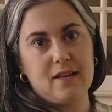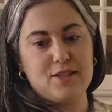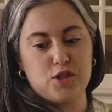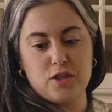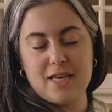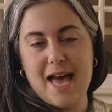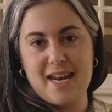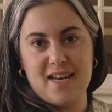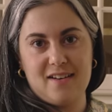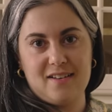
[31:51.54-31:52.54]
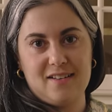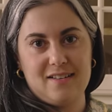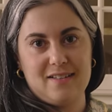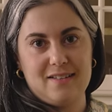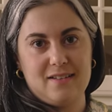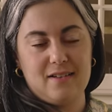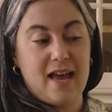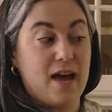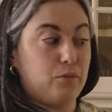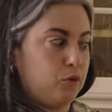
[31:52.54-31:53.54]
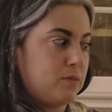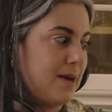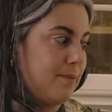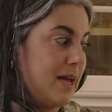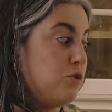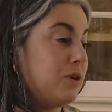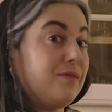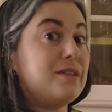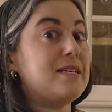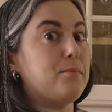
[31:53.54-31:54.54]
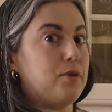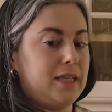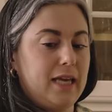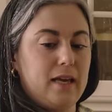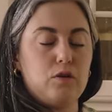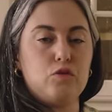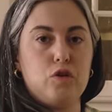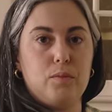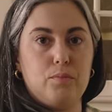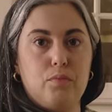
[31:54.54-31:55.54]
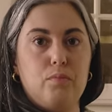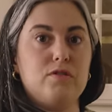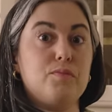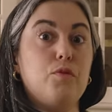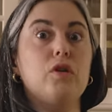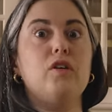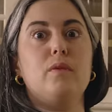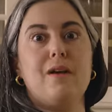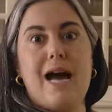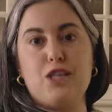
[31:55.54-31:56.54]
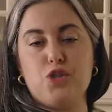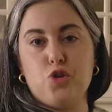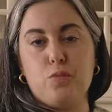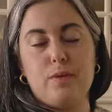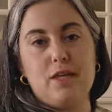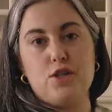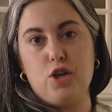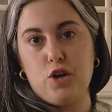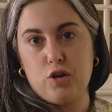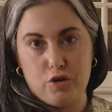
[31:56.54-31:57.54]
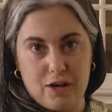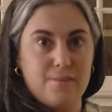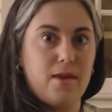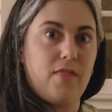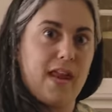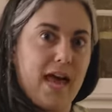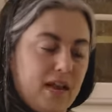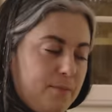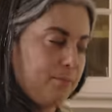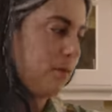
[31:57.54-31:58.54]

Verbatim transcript: it's good to add it at room temp. And you can even temper it. Like you can spoon a little bit of hot soup into your cream and then add it.